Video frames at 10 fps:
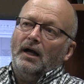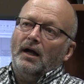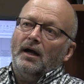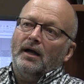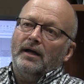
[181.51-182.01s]

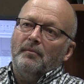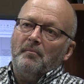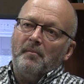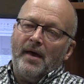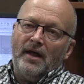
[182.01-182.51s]
Uh,
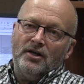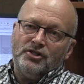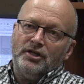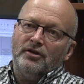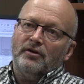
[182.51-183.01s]

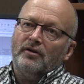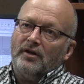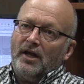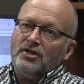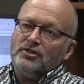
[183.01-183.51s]
managing your
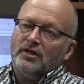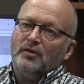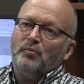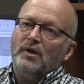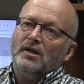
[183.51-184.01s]
irrigation
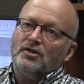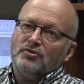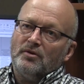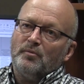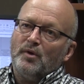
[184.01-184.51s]
can be an
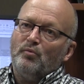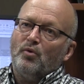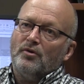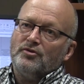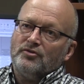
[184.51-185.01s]
extremely
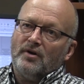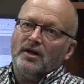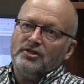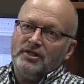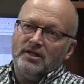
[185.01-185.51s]
important
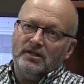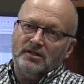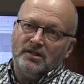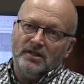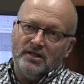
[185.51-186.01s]
strategy to,
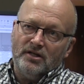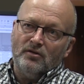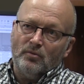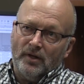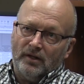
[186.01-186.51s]
to
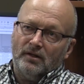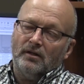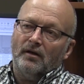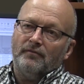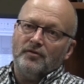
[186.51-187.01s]
deal with
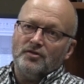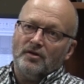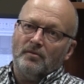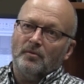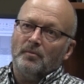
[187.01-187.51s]
uh,
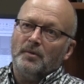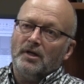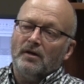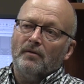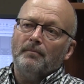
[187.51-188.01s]
Fusarium
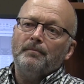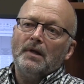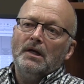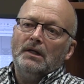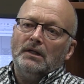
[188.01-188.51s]
graminearum.
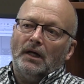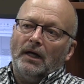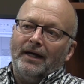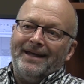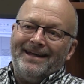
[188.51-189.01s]

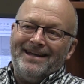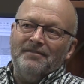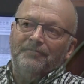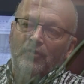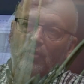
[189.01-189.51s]
Uh, if